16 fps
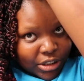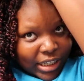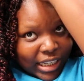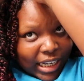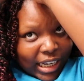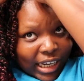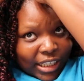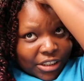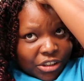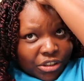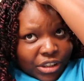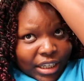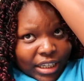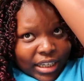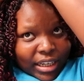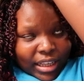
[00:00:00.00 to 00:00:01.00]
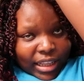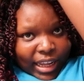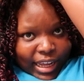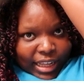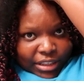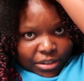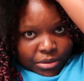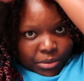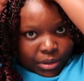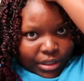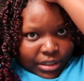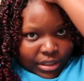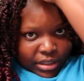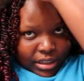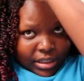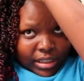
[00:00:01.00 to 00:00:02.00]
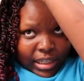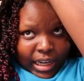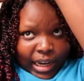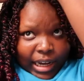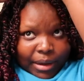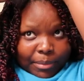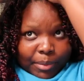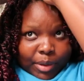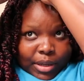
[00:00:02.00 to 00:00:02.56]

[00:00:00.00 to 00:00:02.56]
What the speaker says: try to concentrate it a lot towards the top